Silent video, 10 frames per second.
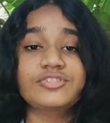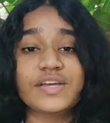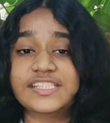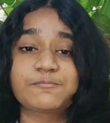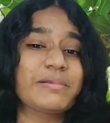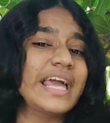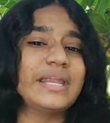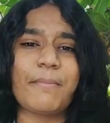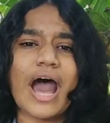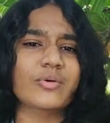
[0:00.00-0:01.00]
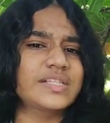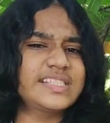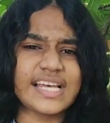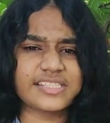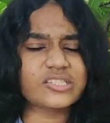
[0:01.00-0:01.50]
to explain about a
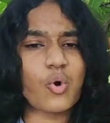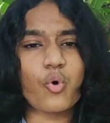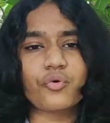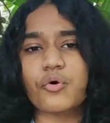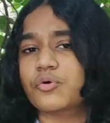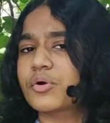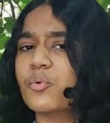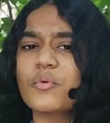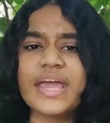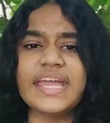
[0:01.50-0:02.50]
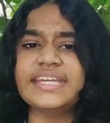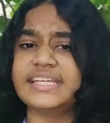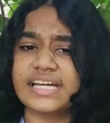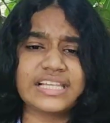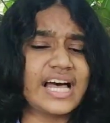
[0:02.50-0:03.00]
test score or a grade
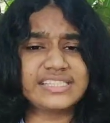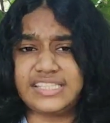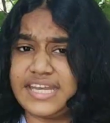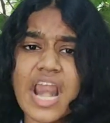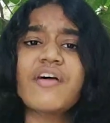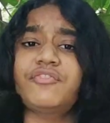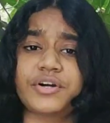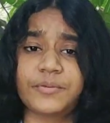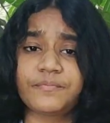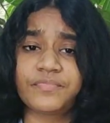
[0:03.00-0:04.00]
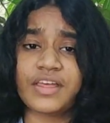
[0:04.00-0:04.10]
in a class. Never.